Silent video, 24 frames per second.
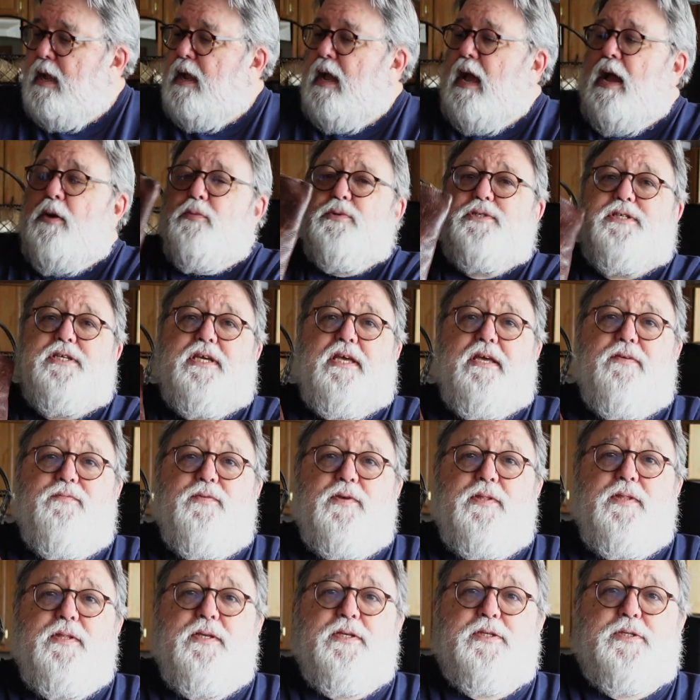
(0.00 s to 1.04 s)
I was
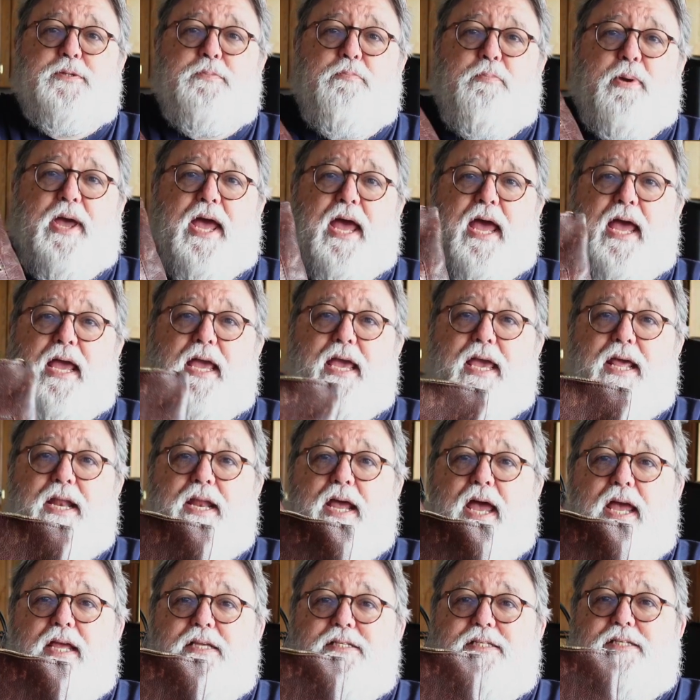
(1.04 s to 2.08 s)
given this bag and
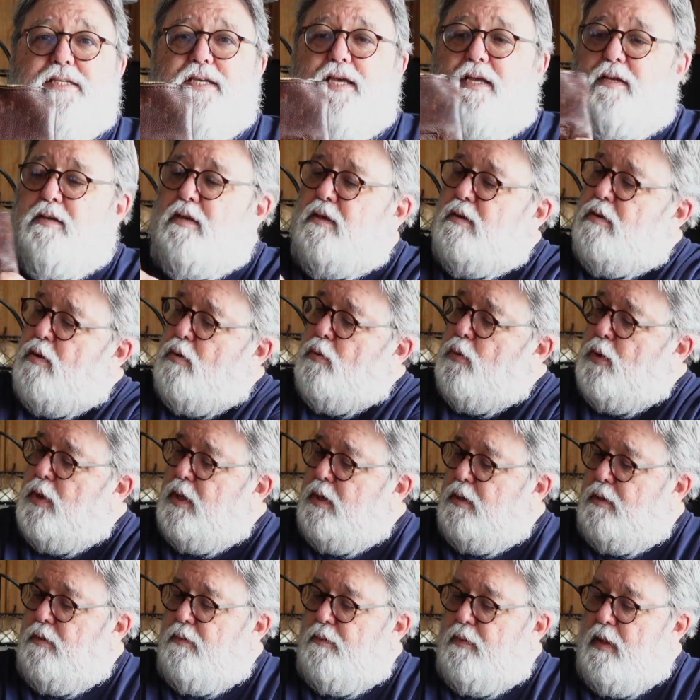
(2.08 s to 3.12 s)
I said, you know
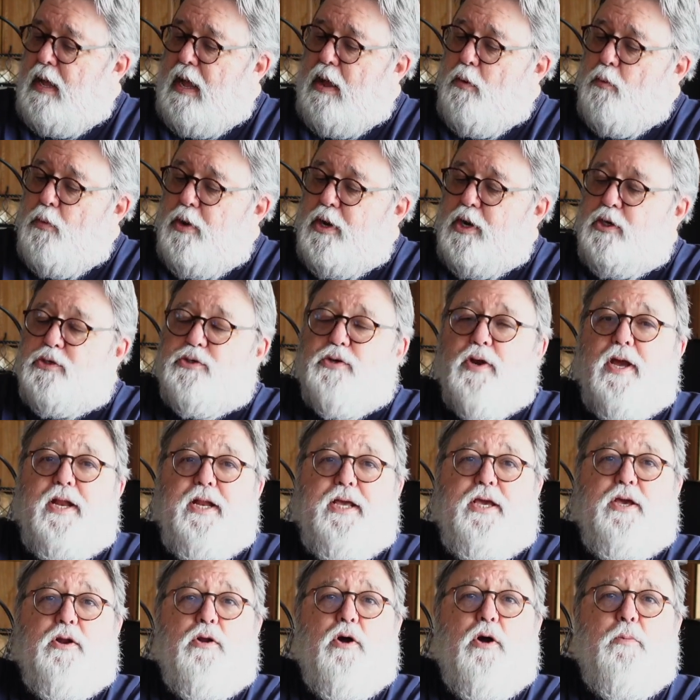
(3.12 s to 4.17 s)
what? I want to try to
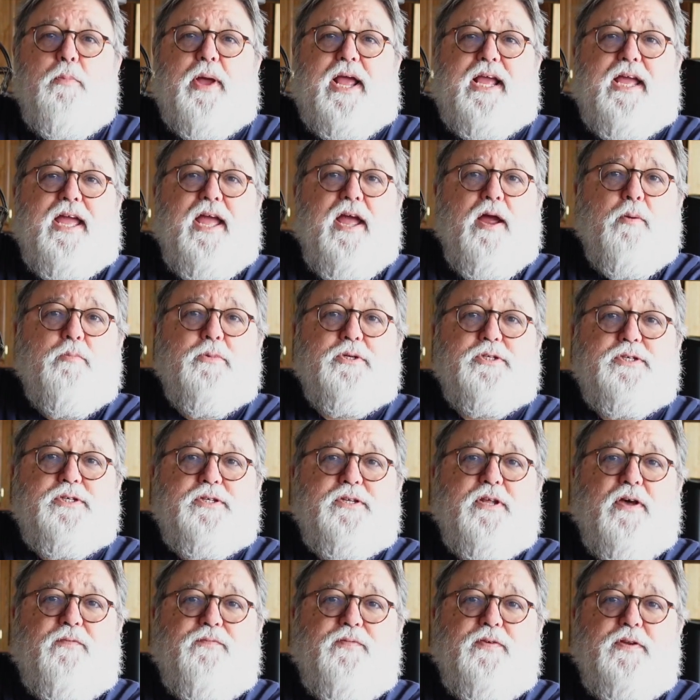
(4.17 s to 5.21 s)
get all my camera
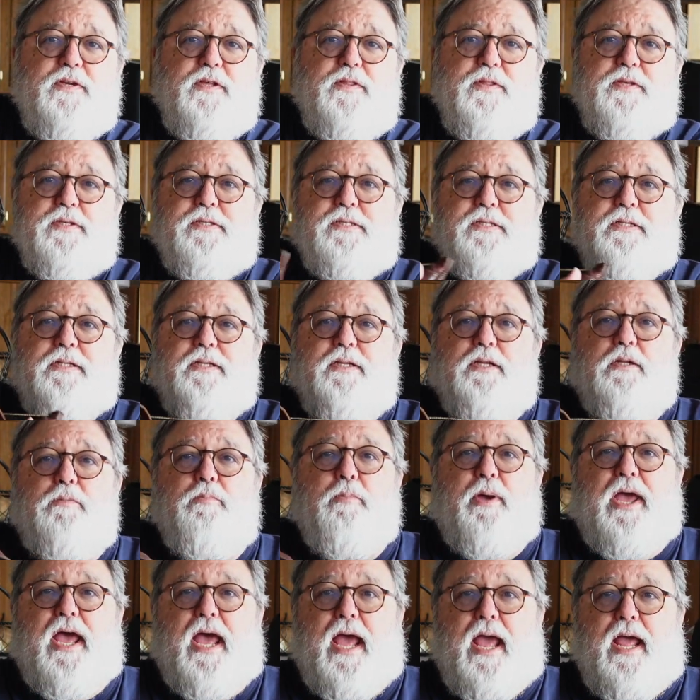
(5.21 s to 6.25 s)
stuff into this little
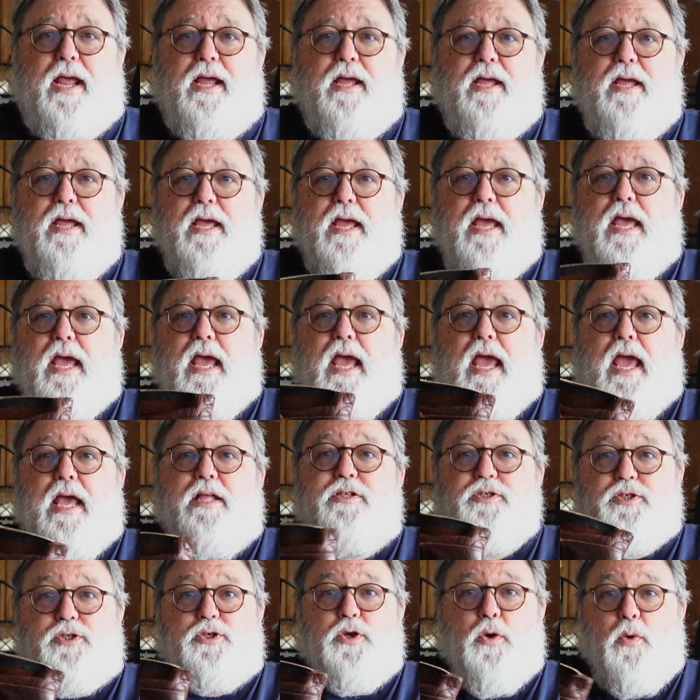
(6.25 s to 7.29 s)
bag.
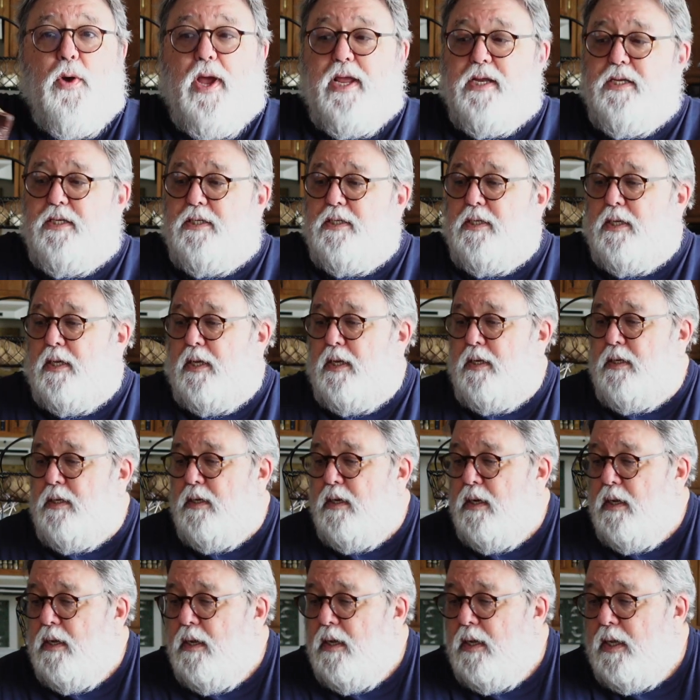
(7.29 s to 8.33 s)
And so I did.
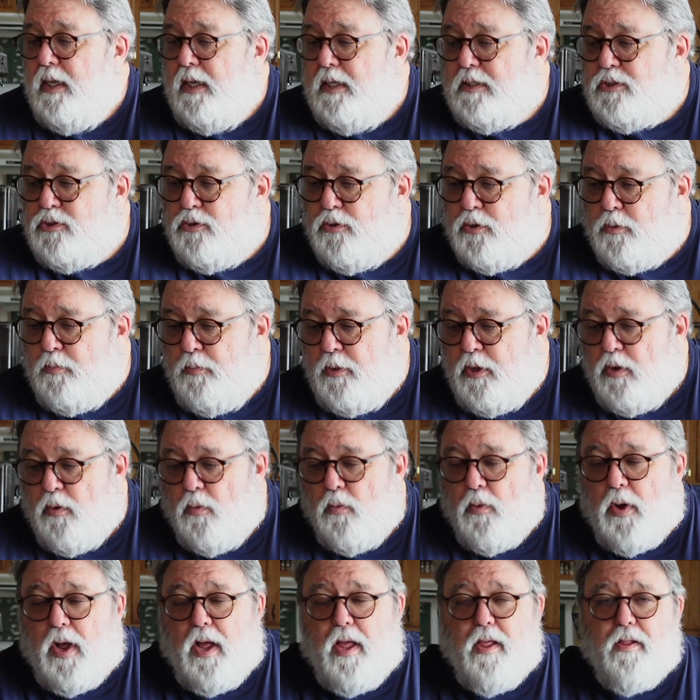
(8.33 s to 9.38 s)
It took me a
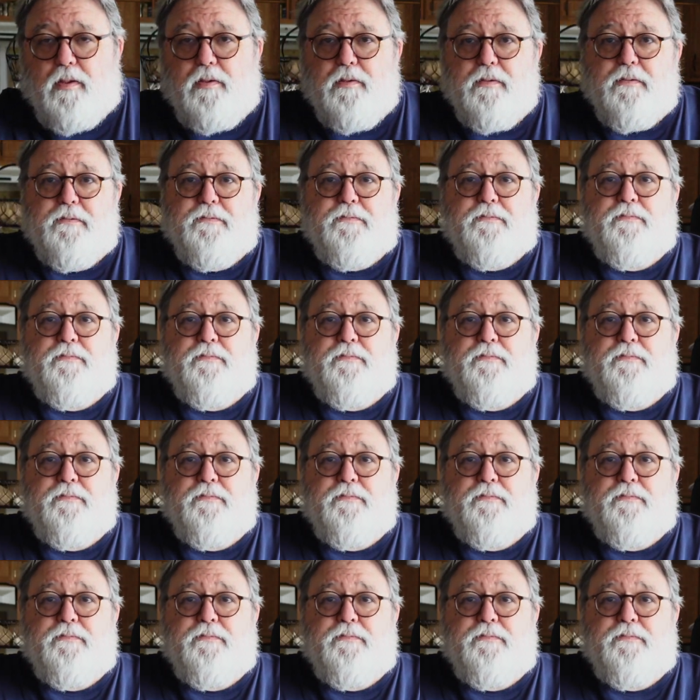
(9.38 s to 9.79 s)
while.